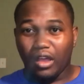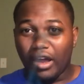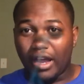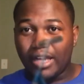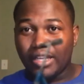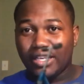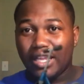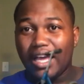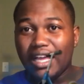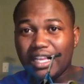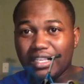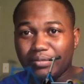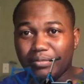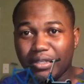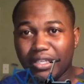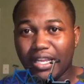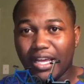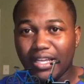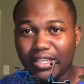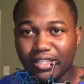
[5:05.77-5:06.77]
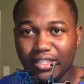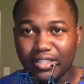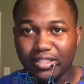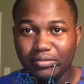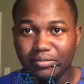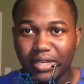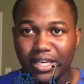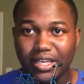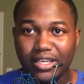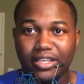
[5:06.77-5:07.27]
All right, last but not
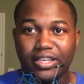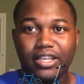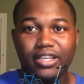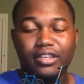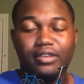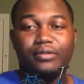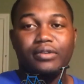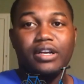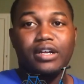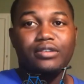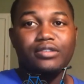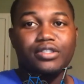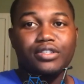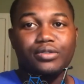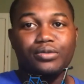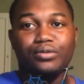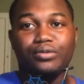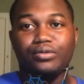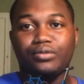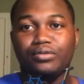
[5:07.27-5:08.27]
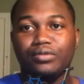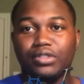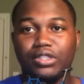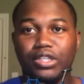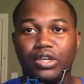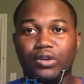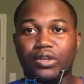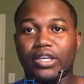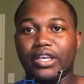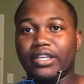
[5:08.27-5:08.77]
least, man, getting around school.
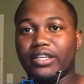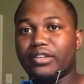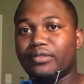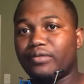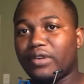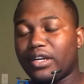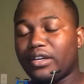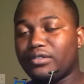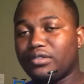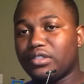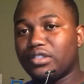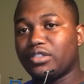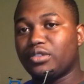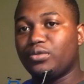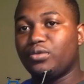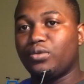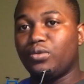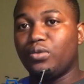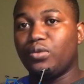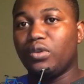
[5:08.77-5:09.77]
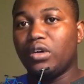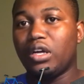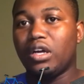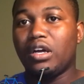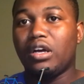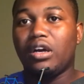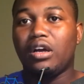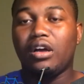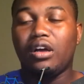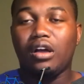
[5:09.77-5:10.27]
So getting around school,
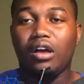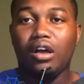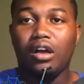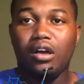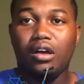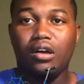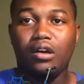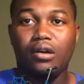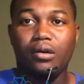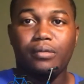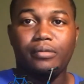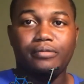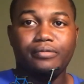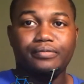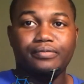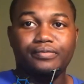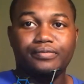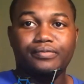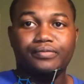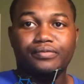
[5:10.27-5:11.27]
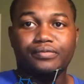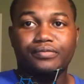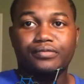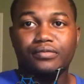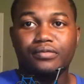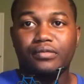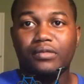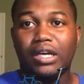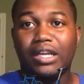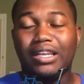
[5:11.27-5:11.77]
um,
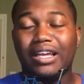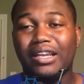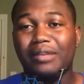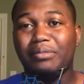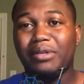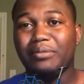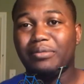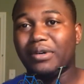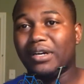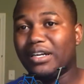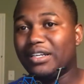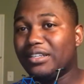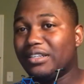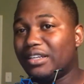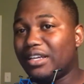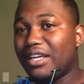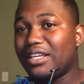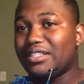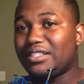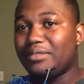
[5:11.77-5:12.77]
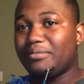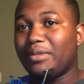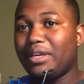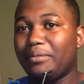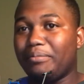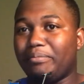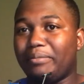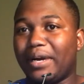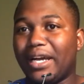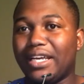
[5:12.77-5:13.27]
a lot of people
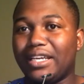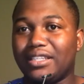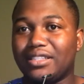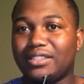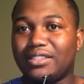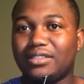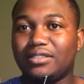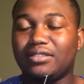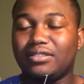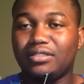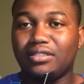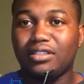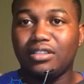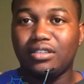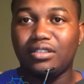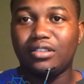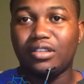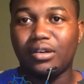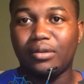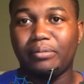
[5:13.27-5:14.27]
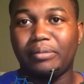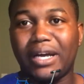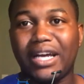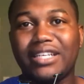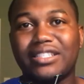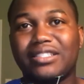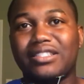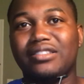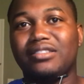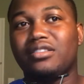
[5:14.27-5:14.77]
underestimate bikes you know,
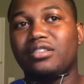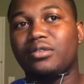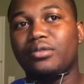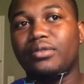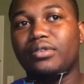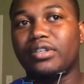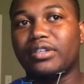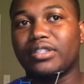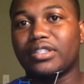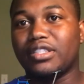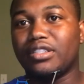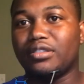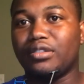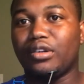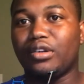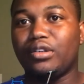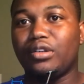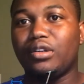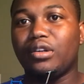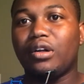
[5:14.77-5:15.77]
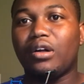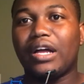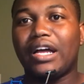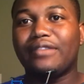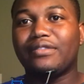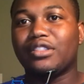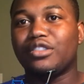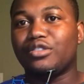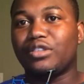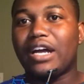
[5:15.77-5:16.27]
bikes and scooters. You know, you don't
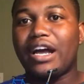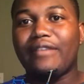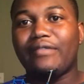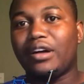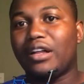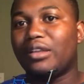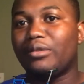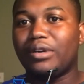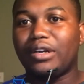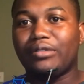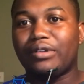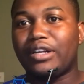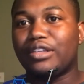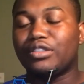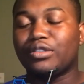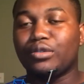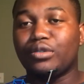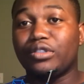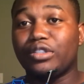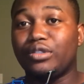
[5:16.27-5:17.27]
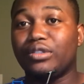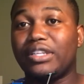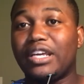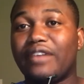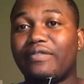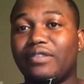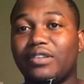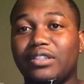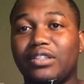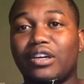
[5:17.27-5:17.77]
have to drive all the way around school. You
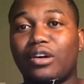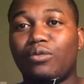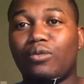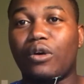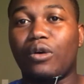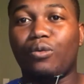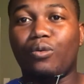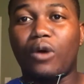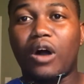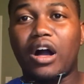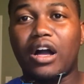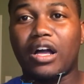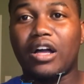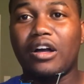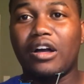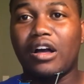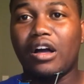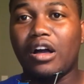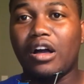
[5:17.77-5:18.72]
definitely don't want to walk